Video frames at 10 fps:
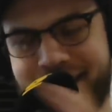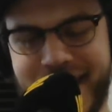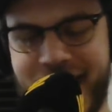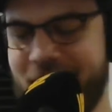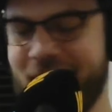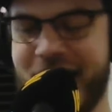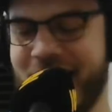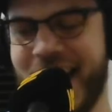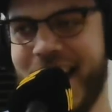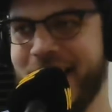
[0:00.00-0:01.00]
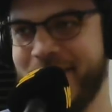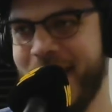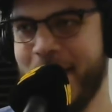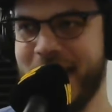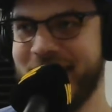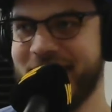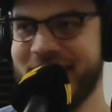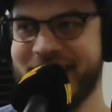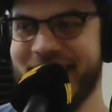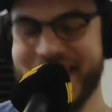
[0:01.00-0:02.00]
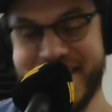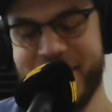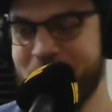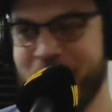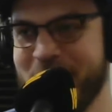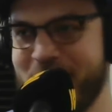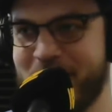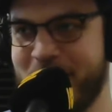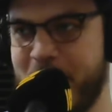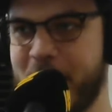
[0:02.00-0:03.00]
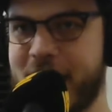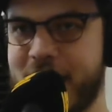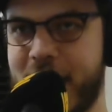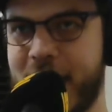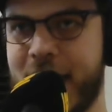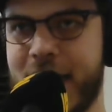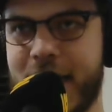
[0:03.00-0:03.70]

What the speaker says: Yeah, I mean, it's a difficult question for me because, like,